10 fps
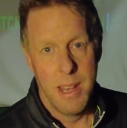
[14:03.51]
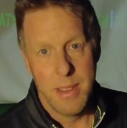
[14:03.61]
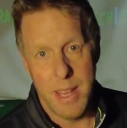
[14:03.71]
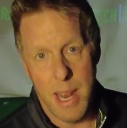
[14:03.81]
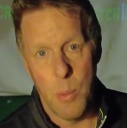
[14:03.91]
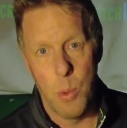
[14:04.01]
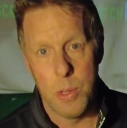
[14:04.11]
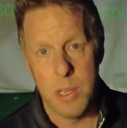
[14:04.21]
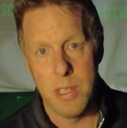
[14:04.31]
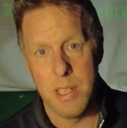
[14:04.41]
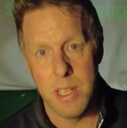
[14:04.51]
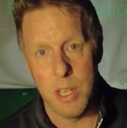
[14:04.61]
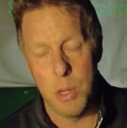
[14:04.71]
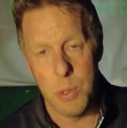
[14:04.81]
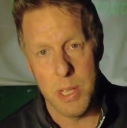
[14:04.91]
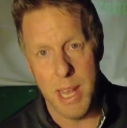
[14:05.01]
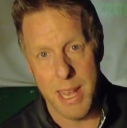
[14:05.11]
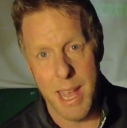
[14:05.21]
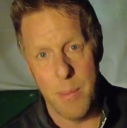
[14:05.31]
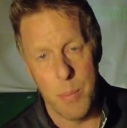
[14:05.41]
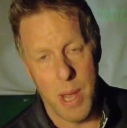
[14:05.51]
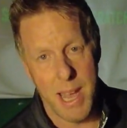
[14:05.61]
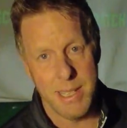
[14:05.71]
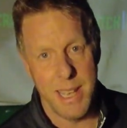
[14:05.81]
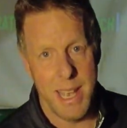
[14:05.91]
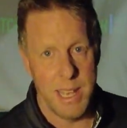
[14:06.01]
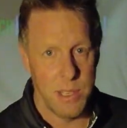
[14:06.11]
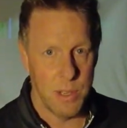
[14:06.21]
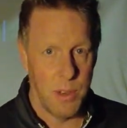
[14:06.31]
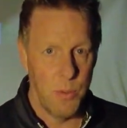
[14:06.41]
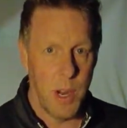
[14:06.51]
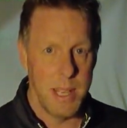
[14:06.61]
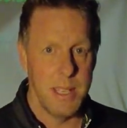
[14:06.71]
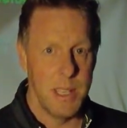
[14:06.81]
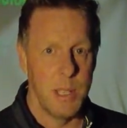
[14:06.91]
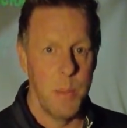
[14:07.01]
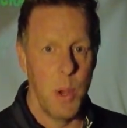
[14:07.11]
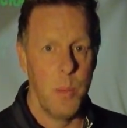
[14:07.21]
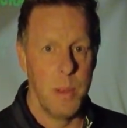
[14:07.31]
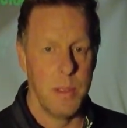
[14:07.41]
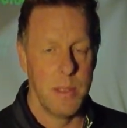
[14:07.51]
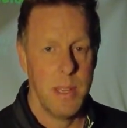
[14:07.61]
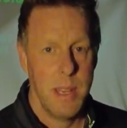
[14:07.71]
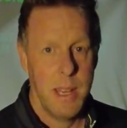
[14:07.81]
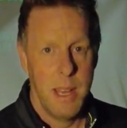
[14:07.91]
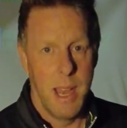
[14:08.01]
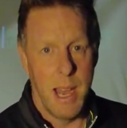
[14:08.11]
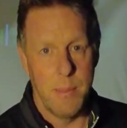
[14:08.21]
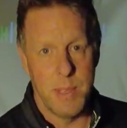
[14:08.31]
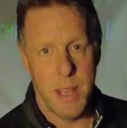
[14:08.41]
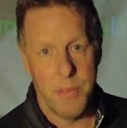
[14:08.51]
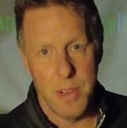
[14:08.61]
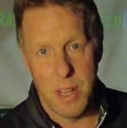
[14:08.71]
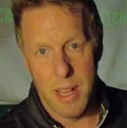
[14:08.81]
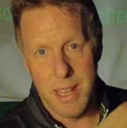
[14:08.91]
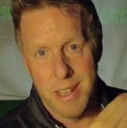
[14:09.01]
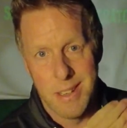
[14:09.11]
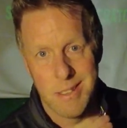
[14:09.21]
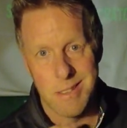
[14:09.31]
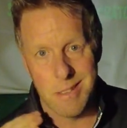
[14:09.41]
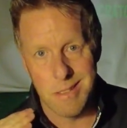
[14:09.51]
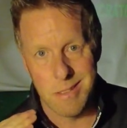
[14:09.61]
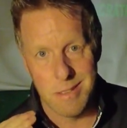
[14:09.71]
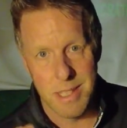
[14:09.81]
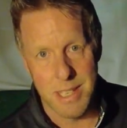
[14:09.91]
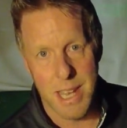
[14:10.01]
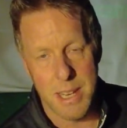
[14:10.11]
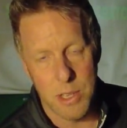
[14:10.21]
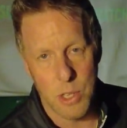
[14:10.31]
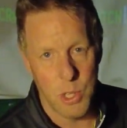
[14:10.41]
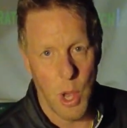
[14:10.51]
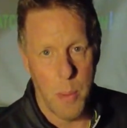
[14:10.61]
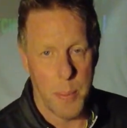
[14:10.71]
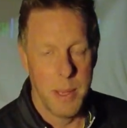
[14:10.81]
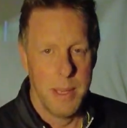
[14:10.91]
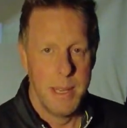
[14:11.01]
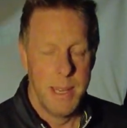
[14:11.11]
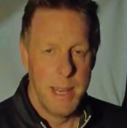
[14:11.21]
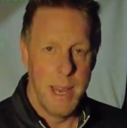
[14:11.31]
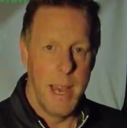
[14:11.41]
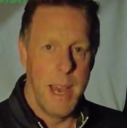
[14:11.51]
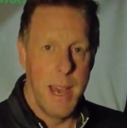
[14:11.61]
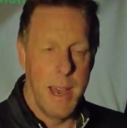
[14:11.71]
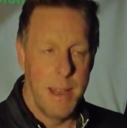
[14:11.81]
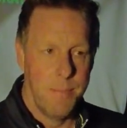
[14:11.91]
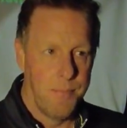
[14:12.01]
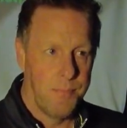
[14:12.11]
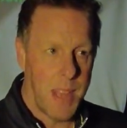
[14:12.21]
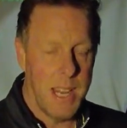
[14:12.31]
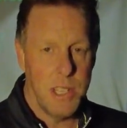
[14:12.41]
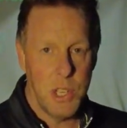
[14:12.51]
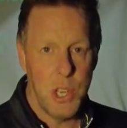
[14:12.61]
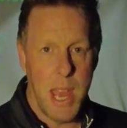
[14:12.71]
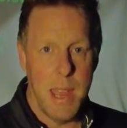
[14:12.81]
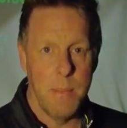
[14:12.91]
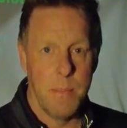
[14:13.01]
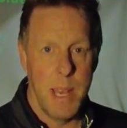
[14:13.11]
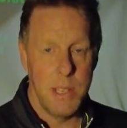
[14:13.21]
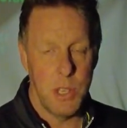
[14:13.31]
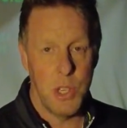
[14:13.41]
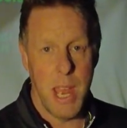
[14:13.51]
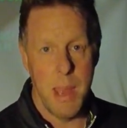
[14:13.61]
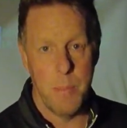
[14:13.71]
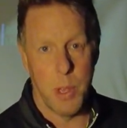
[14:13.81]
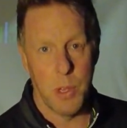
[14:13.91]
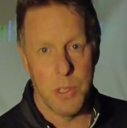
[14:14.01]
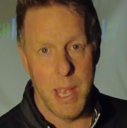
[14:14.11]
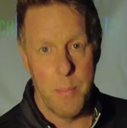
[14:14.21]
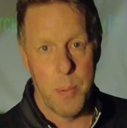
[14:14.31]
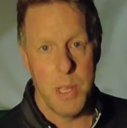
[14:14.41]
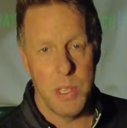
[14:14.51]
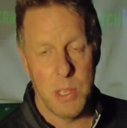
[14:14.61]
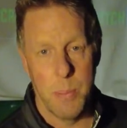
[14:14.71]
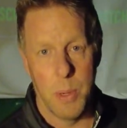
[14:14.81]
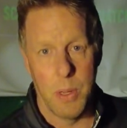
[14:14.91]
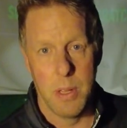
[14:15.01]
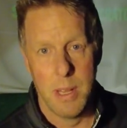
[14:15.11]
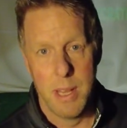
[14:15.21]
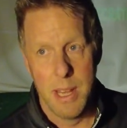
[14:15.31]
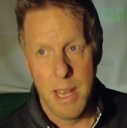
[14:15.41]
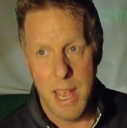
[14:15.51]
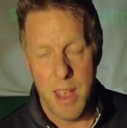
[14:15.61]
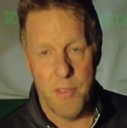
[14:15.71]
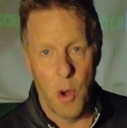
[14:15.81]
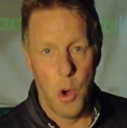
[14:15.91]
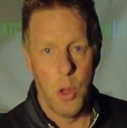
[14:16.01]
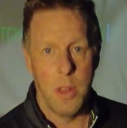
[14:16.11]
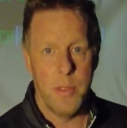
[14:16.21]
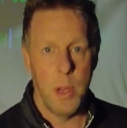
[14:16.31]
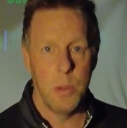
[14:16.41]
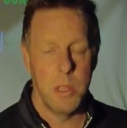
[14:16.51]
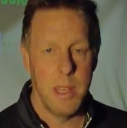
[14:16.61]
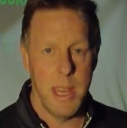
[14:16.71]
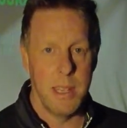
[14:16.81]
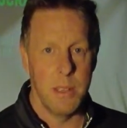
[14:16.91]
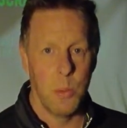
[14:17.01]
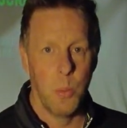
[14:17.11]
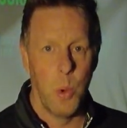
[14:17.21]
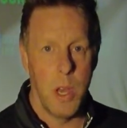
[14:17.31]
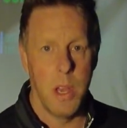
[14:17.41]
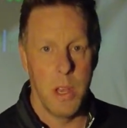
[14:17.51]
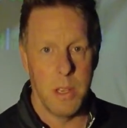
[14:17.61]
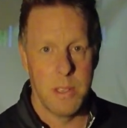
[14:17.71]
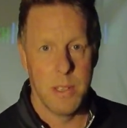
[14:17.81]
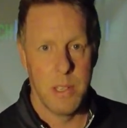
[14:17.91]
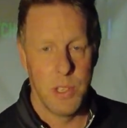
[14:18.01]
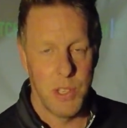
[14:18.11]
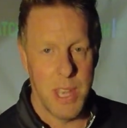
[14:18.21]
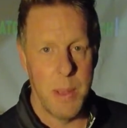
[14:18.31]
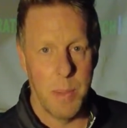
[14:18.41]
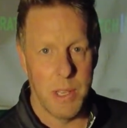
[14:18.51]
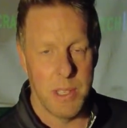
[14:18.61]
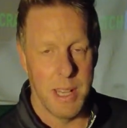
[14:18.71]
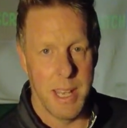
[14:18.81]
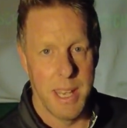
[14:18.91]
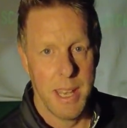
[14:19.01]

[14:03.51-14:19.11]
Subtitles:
then I would consider using it again. But as it is right at this moment, I'm definitely deciding to stop. And it's a shame. It's a shame, because in principle, if all of those things worked seamlessly,